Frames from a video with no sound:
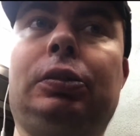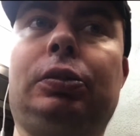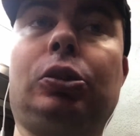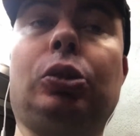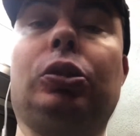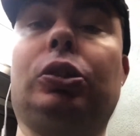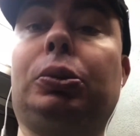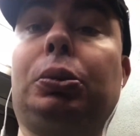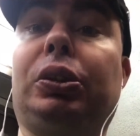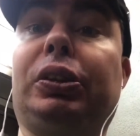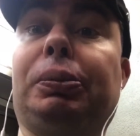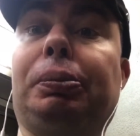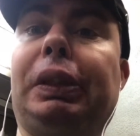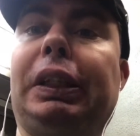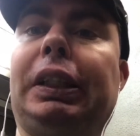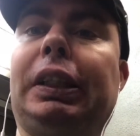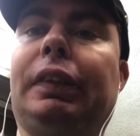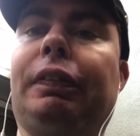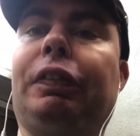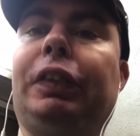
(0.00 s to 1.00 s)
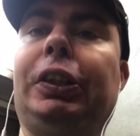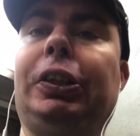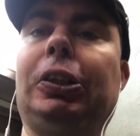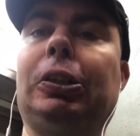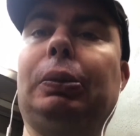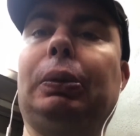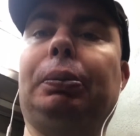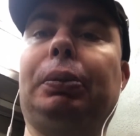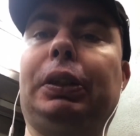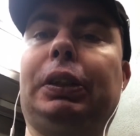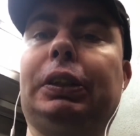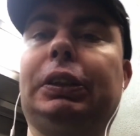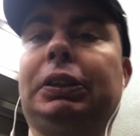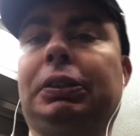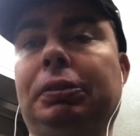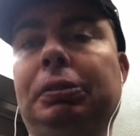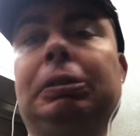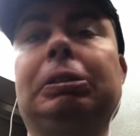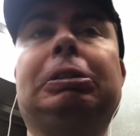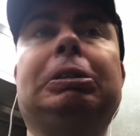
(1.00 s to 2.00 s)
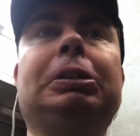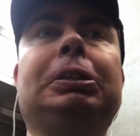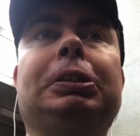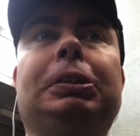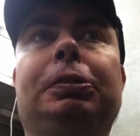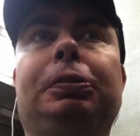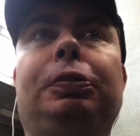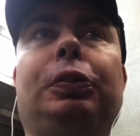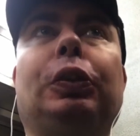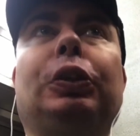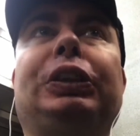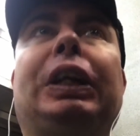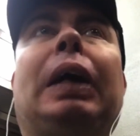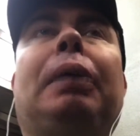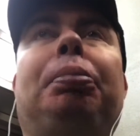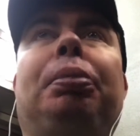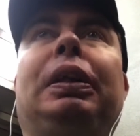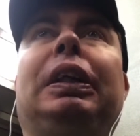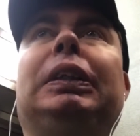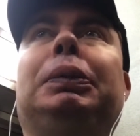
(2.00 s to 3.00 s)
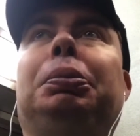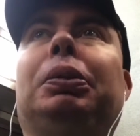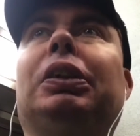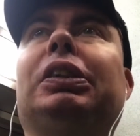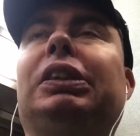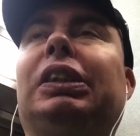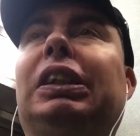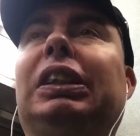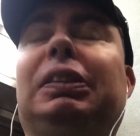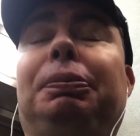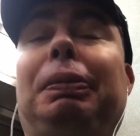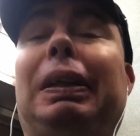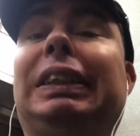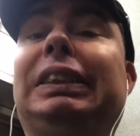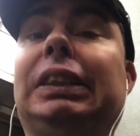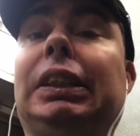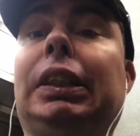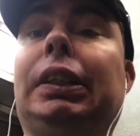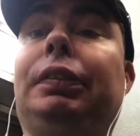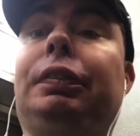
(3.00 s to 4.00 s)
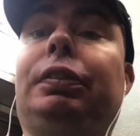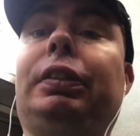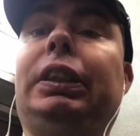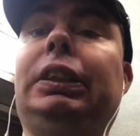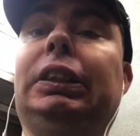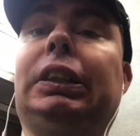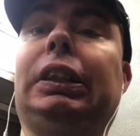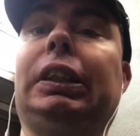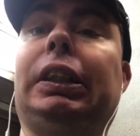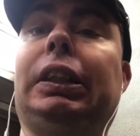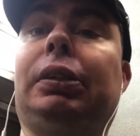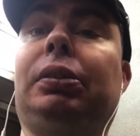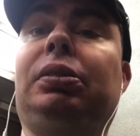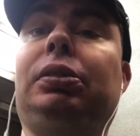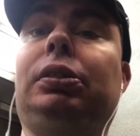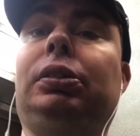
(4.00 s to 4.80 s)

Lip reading: not just because I'm making a video, but because for a Japanese person, it's basically freezing now.